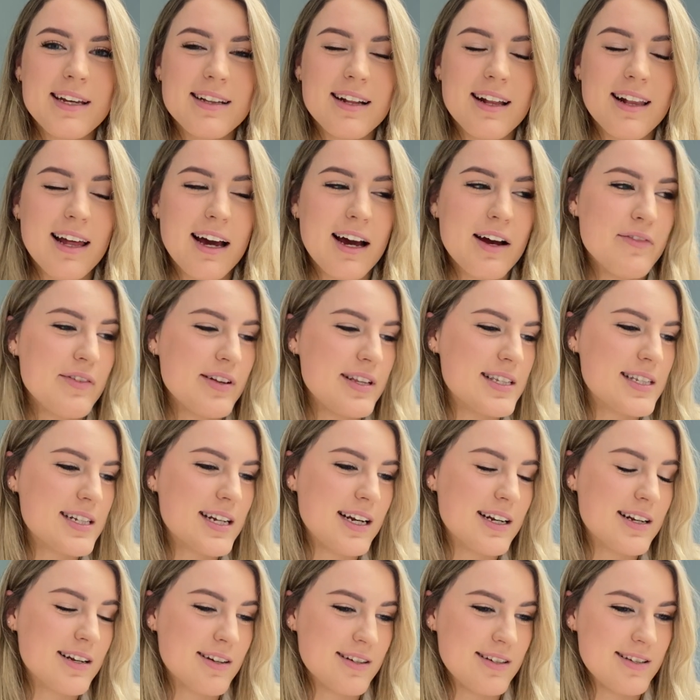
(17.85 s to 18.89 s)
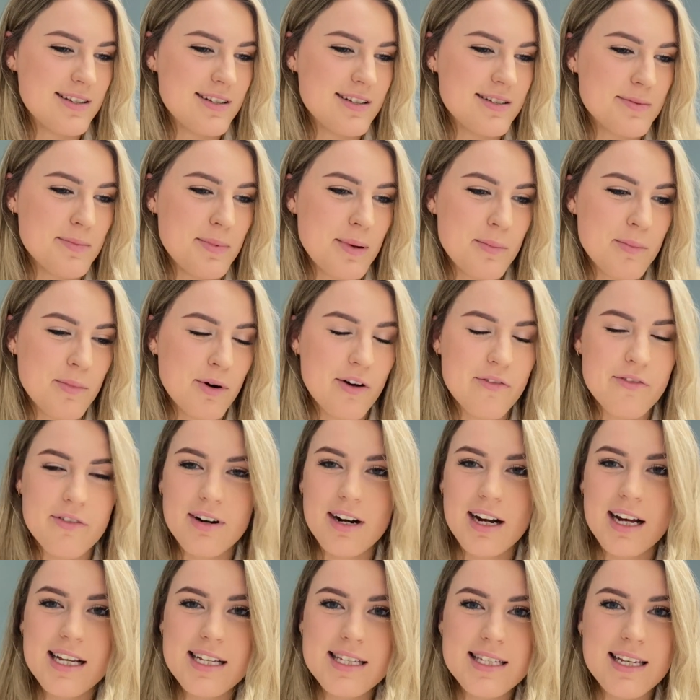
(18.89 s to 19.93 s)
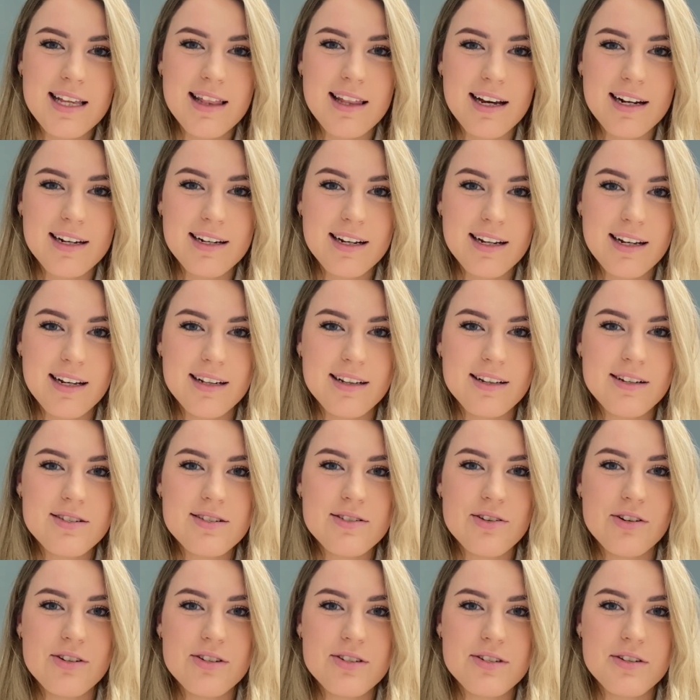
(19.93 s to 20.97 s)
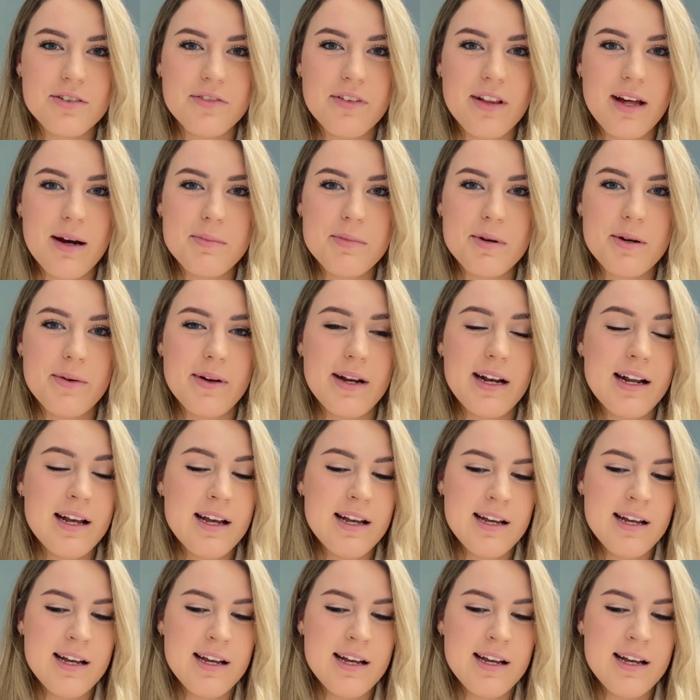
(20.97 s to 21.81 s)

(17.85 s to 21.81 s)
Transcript: in the life instead because there's a bit more variety then in the sort of stuff that I'm doing.